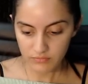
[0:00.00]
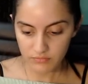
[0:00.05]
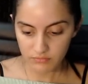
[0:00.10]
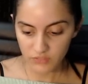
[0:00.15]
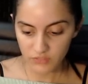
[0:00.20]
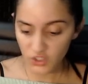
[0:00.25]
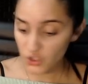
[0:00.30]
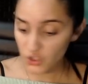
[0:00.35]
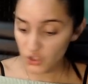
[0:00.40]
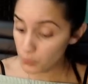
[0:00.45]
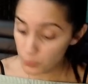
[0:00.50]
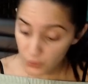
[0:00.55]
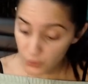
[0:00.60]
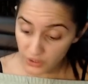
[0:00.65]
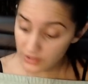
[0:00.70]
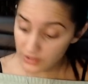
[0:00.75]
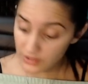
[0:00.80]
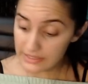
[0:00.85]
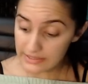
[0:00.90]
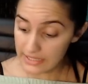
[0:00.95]
You're
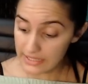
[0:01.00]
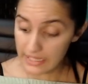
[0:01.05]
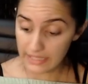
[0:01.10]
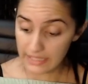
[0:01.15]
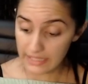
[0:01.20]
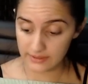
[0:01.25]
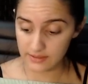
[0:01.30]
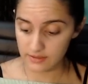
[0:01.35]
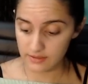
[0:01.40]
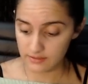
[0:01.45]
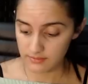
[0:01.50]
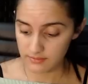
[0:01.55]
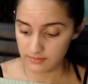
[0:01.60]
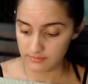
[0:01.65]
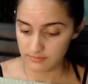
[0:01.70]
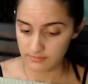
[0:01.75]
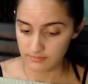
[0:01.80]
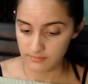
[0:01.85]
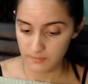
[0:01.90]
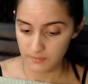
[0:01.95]
really not.
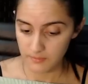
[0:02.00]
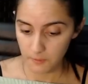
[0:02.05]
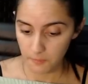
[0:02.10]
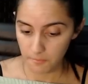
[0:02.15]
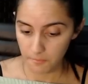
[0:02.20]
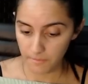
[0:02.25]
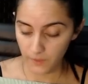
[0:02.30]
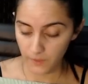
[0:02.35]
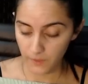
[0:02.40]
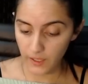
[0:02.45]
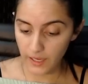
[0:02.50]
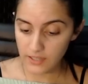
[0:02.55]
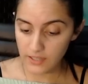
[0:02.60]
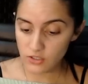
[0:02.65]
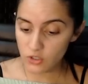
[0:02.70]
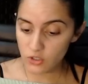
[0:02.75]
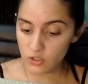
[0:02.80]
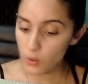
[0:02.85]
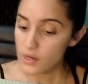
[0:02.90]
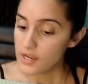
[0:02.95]
Okay,
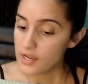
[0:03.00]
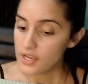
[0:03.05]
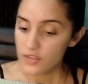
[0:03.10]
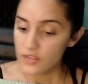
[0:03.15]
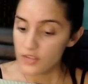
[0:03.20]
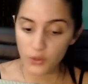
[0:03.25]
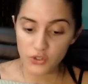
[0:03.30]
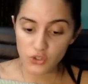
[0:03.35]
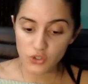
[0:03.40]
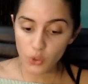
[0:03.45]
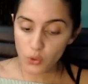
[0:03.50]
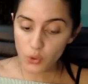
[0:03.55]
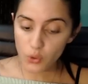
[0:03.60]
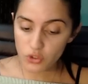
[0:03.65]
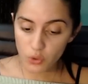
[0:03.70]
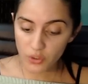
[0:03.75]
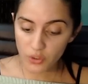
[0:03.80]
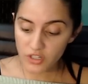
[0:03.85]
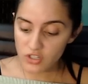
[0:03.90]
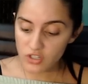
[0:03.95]
so there is no
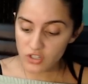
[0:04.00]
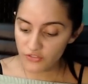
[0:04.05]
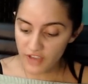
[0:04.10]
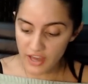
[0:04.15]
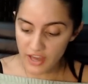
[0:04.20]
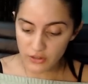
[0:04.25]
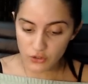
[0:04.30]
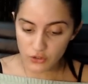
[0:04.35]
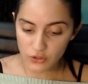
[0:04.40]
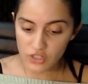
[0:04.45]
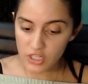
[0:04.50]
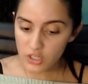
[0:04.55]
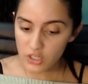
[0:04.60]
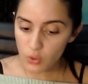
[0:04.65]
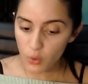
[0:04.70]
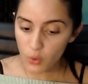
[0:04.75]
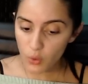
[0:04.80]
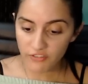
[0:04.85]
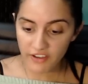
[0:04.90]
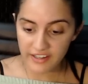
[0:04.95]
shortage of energy
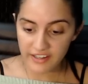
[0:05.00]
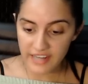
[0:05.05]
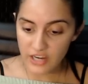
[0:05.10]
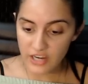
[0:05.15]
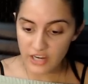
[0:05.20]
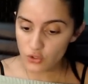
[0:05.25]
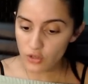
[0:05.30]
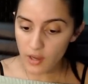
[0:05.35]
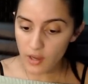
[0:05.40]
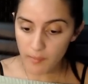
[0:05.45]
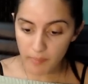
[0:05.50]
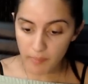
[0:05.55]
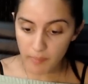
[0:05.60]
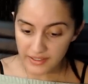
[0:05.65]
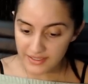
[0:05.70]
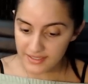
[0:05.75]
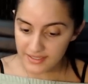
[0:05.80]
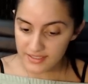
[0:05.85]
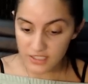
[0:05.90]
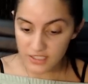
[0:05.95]
or financial
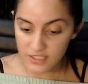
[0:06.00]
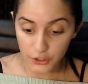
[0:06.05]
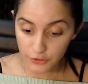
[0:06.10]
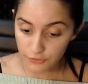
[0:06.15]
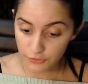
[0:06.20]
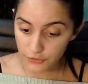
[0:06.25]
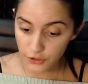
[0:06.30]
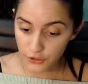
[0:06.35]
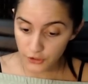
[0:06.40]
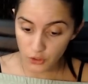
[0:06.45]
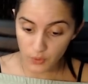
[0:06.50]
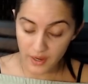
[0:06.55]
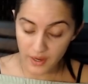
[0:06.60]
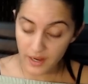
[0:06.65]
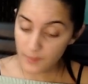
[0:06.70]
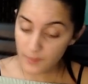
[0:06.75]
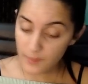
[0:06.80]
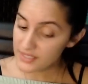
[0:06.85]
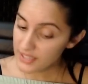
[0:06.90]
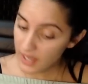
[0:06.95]
abundance here for you. And
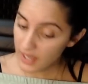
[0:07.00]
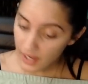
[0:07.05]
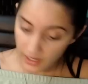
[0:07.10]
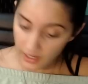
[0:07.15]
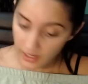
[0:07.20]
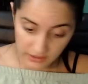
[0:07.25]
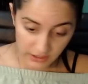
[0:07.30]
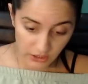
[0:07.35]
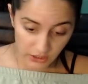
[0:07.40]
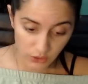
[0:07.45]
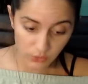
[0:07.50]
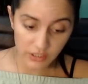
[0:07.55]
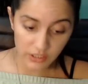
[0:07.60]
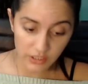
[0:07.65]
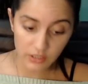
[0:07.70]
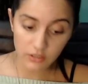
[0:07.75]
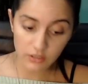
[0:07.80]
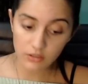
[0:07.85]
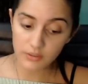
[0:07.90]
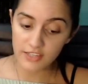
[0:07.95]
I'm telling you,
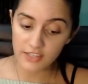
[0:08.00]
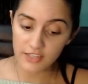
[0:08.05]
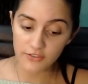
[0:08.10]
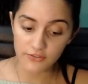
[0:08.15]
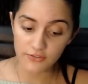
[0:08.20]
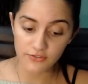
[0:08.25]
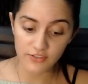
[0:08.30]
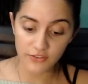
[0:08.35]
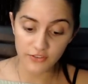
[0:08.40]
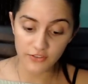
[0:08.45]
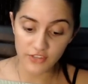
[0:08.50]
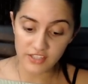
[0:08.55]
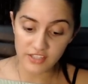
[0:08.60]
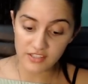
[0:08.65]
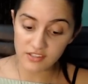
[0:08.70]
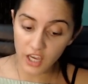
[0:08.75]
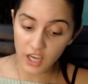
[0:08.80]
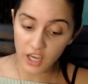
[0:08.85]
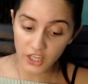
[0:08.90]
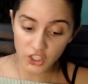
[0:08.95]
Leo, if this
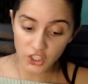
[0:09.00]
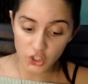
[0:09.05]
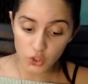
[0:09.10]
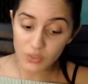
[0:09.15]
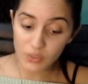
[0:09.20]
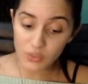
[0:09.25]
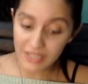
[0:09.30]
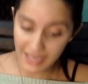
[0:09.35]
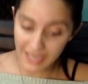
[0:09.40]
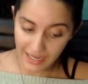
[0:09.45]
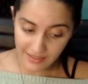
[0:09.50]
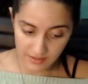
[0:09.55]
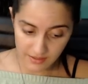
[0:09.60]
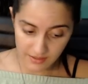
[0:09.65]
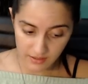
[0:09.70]
is not you yet,